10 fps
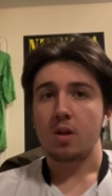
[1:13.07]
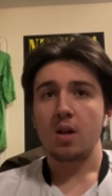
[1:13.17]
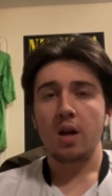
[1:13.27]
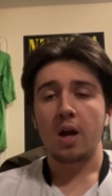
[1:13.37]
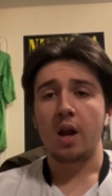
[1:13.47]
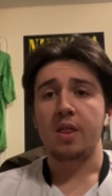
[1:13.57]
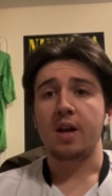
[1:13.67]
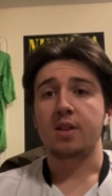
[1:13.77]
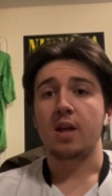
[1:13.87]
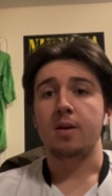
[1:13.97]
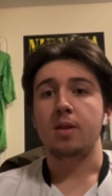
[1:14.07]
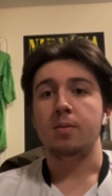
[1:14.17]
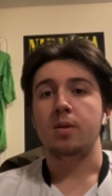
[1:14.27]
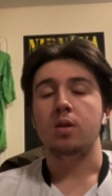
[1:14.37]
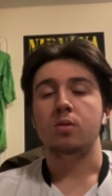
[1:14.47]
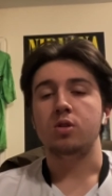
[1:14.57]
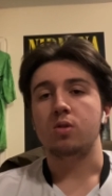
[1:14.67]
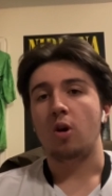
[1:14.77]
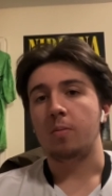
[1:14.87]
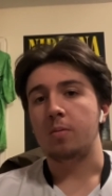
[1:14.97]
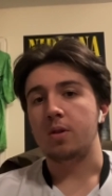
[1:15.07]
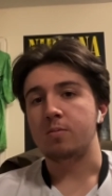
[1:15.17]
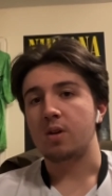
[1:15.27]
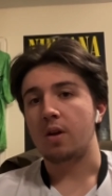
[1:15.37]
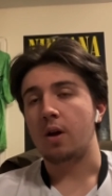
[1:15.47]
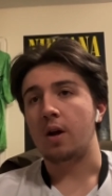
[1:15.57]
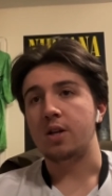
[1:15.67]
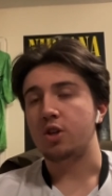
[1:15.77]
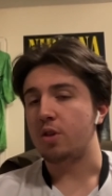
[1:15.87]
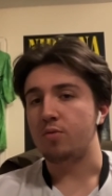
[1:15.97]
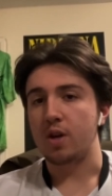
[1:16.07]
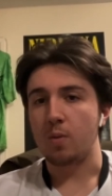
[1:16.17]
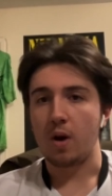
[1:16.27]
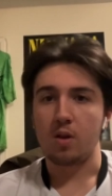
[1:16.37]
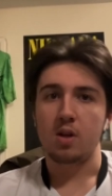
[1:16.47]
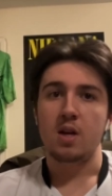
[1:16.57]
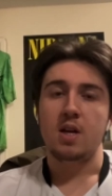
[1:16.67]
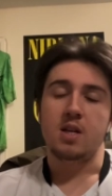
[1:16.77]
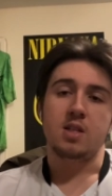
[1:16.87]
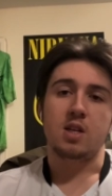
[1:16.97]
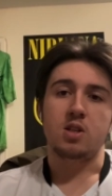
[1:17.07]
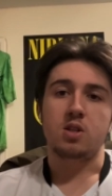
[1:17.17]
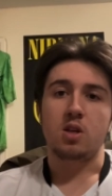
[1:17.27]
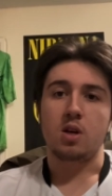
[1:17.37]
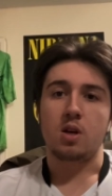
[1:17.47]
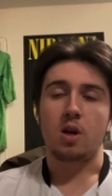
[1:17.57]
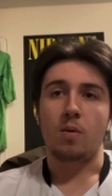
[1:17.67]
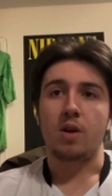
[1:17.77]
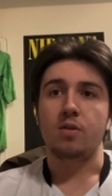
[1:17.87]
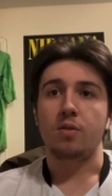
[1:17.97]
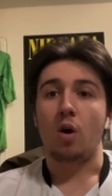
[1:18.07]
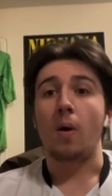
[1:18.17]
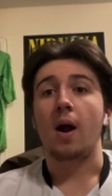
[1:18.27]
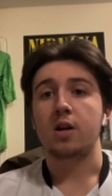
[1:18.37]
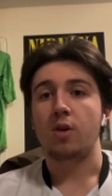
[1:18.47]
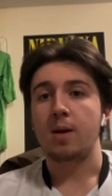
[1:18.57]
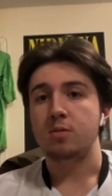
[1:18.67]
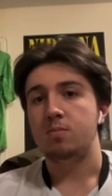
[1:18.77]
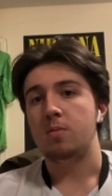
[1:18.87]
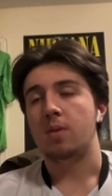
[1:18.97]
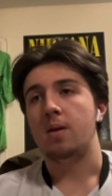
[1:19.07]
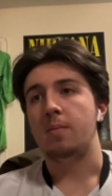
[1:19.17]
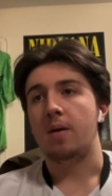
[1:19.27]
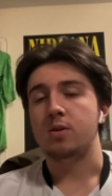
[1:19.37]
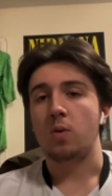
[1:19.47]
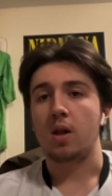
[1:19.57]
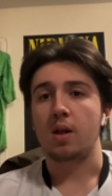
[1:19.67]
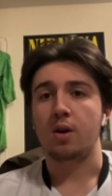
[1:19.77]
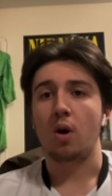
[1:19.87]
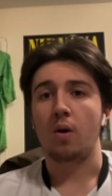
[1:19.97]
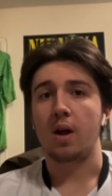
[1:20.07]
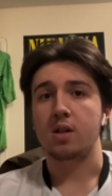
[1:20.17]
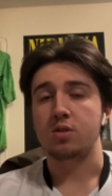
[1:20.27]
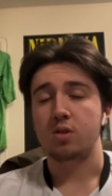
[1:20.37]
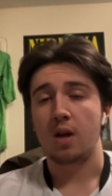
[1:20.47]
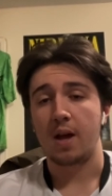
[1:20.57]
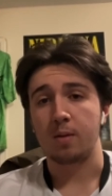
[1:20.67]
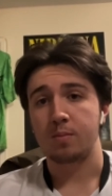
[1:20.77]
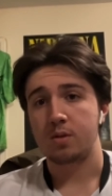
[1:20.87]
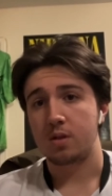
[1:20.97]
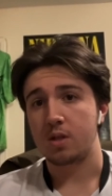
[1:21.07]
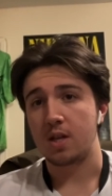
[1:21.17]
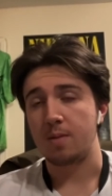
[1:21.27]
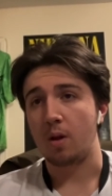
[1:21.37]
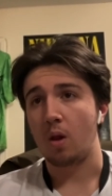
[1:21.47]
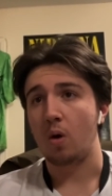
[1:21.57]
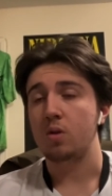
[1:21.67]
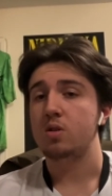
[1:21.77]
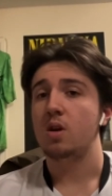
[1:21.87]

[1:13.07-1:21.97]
and I think they, they those two complement uh, uh, each other really well. Since the arrival of Hourihane, Grimes has been playing better as well, and Hourihane's helped the team a lot,